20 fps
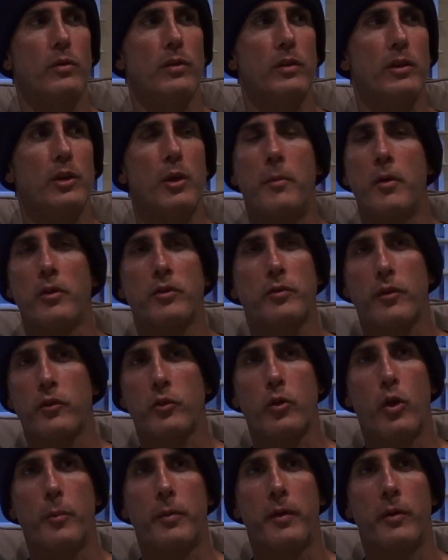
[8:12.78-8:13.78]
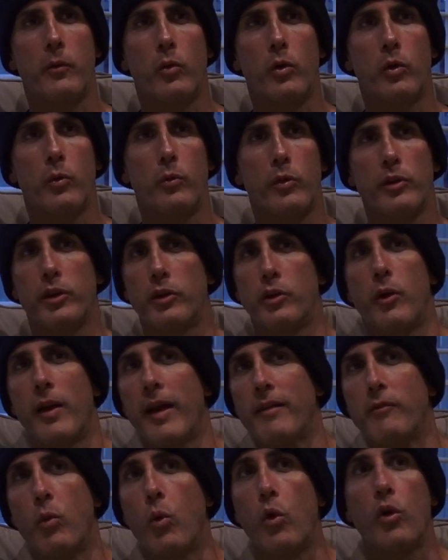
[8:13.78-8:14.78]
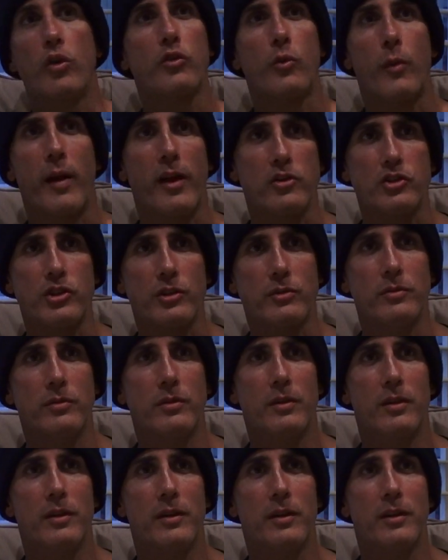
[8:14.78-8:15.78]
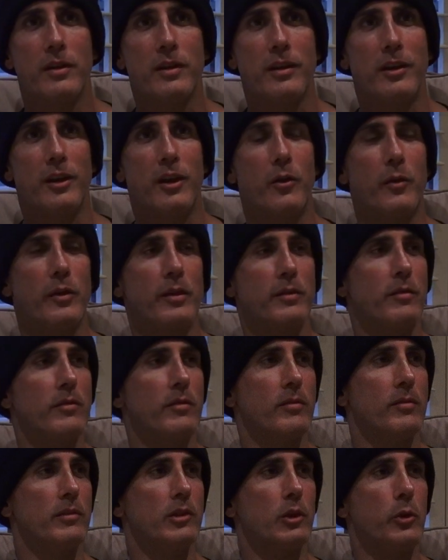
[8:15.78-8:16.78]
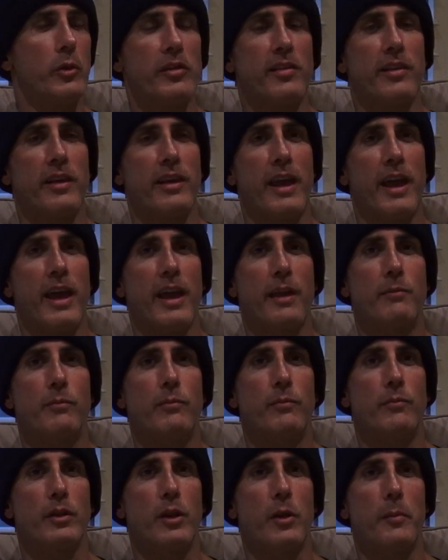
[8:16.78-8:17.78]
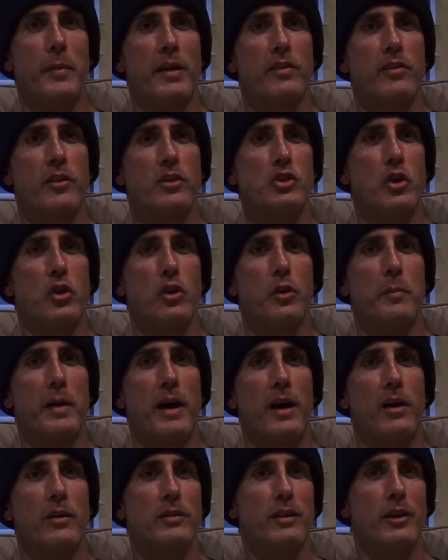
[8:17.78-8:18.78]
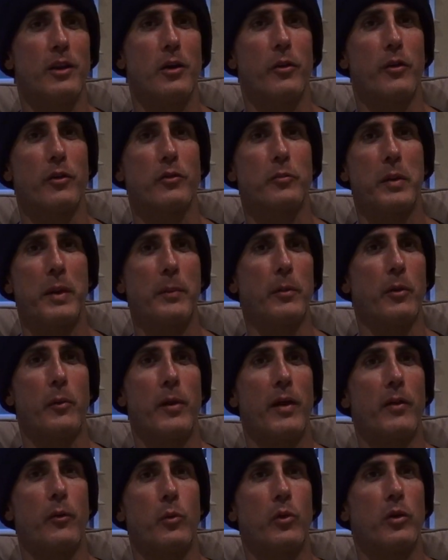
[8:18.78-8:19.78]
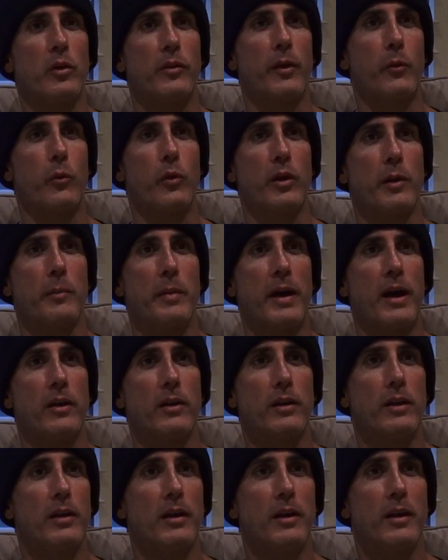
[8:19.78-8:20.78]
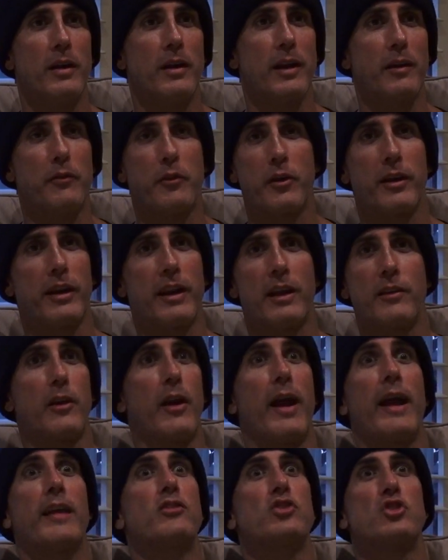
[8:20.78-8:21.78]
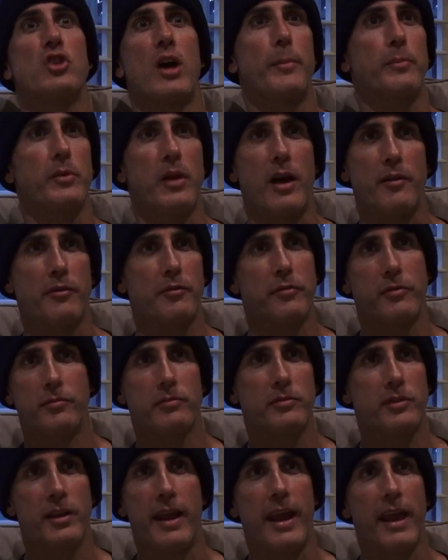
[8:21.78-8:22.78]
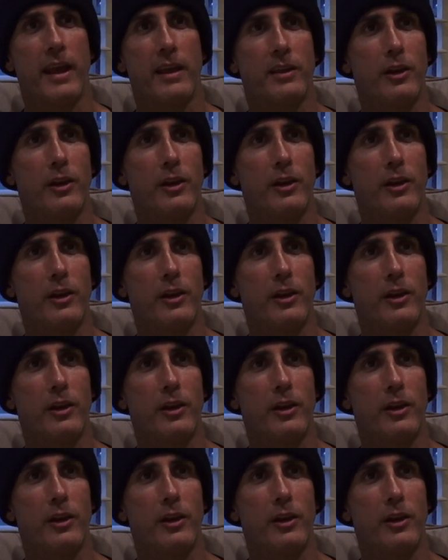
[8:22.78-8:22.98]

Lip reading: You know, most of us grow up in a world where you don't have wars around you, you know, and Louis C.K., you know, makes the joke about, you know, there's people around the world that worry about if they're going to get their heads chopped off today.